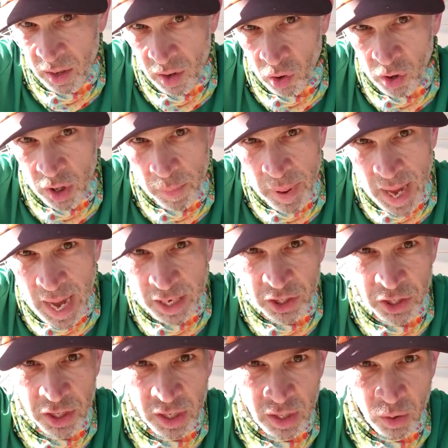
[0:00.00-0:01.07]
On the
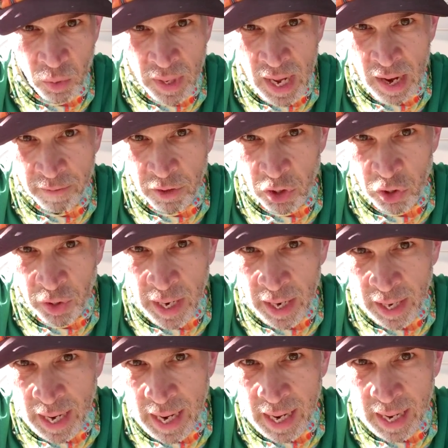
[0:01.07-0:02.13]
patch here, we have the trout
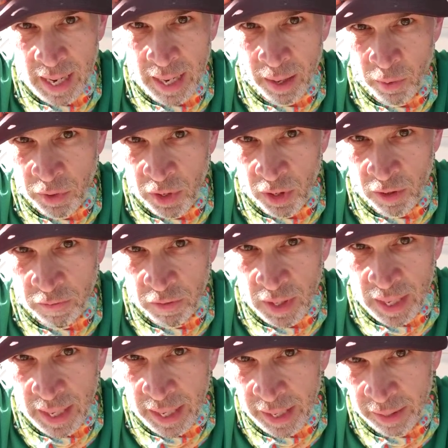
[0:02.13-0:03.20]
eye with a little
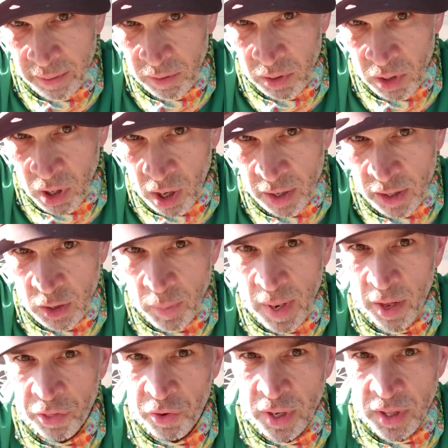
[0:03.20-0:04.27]
fly caught in his
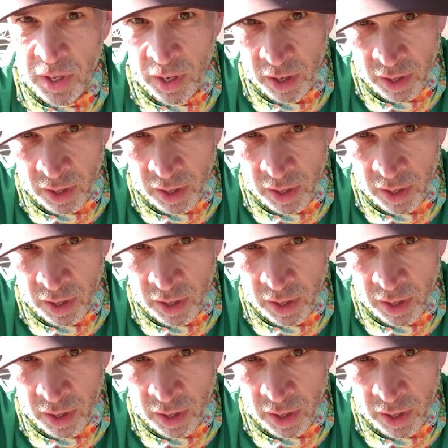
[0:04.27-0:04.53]
mouth right there,